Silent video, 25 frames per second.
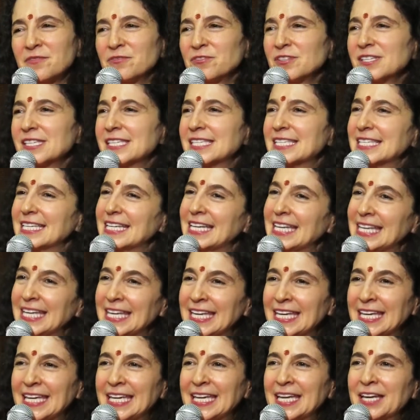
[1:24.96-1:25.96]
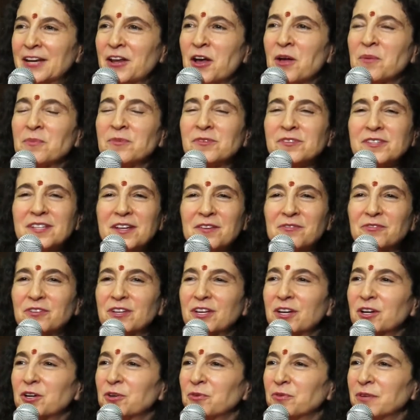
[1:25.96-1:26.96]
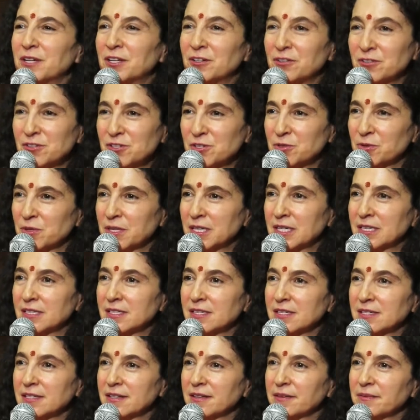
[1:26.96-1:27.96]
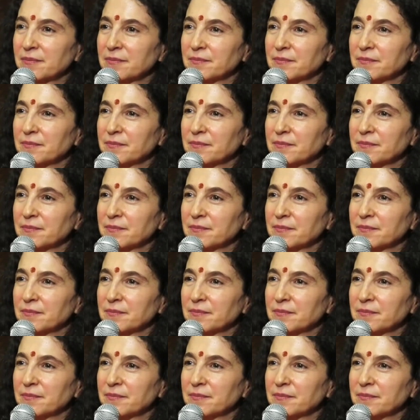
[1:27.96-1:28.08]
city, in almost every career choice.